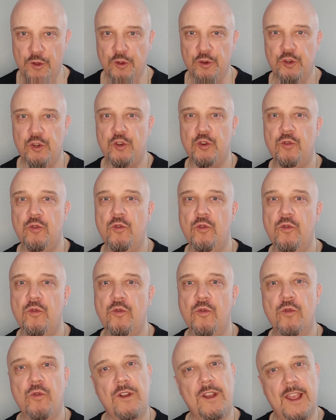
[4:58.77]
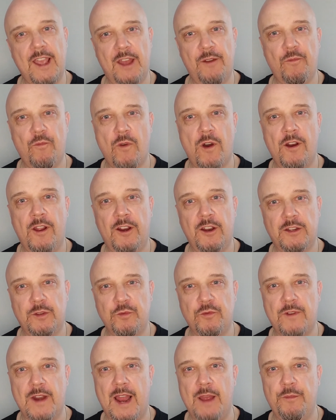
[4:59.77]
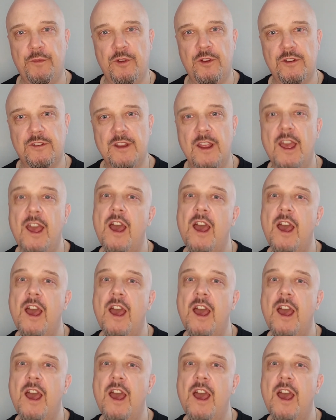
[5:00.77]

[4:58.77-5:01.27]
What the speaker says: to get 100 subscribers,